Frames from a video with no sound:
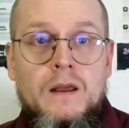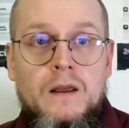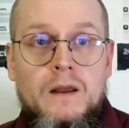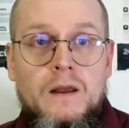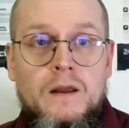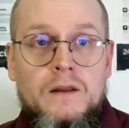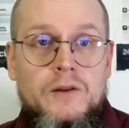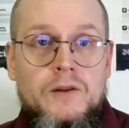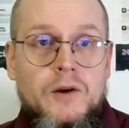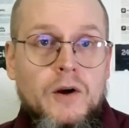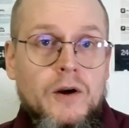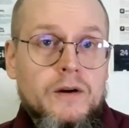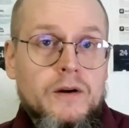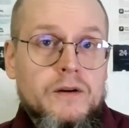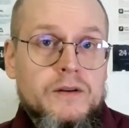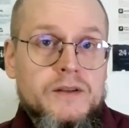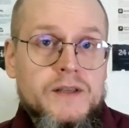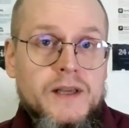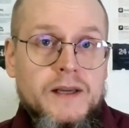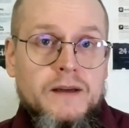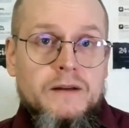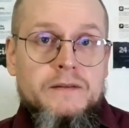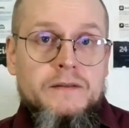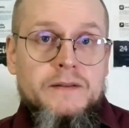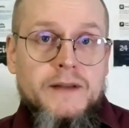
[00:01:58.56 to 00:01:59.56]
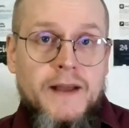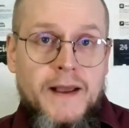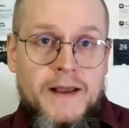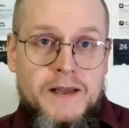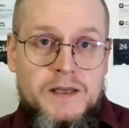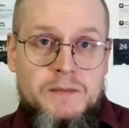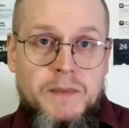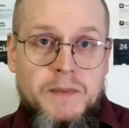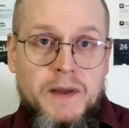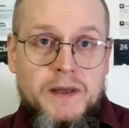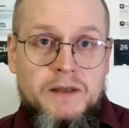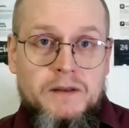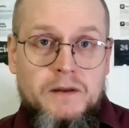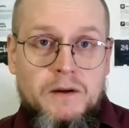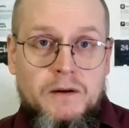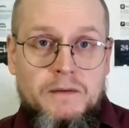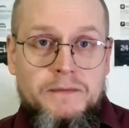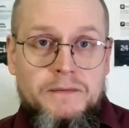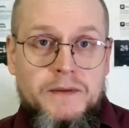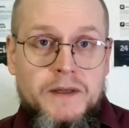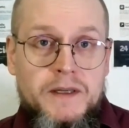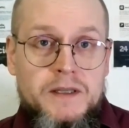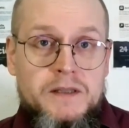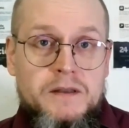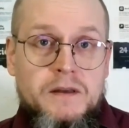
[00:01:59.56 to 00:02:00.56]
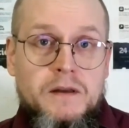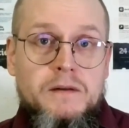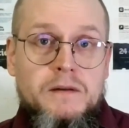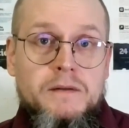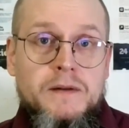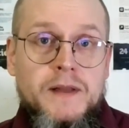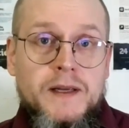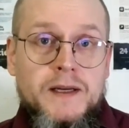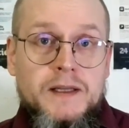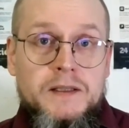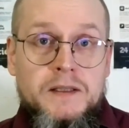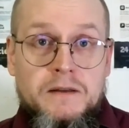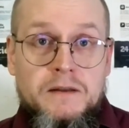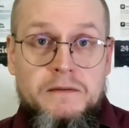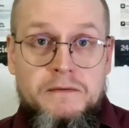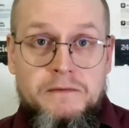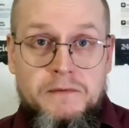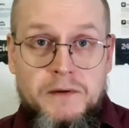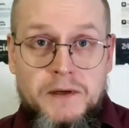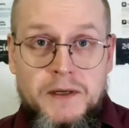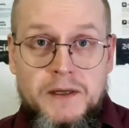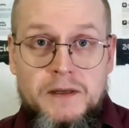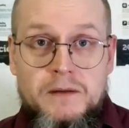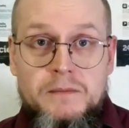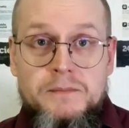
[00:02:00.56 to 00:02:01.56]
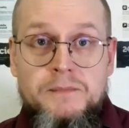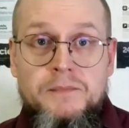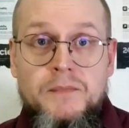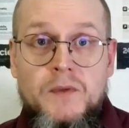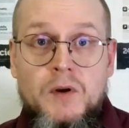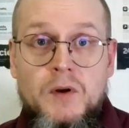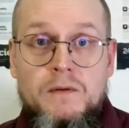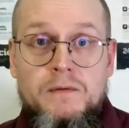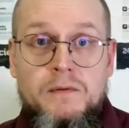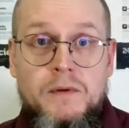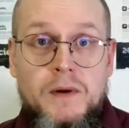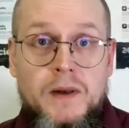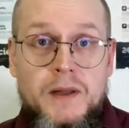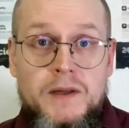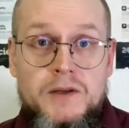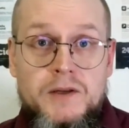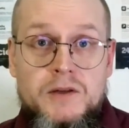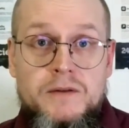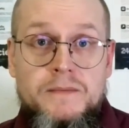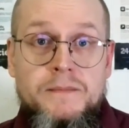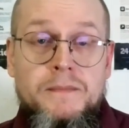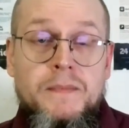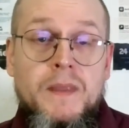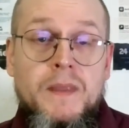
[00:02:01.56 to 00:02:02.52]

The second aspect of this negative freedom of religion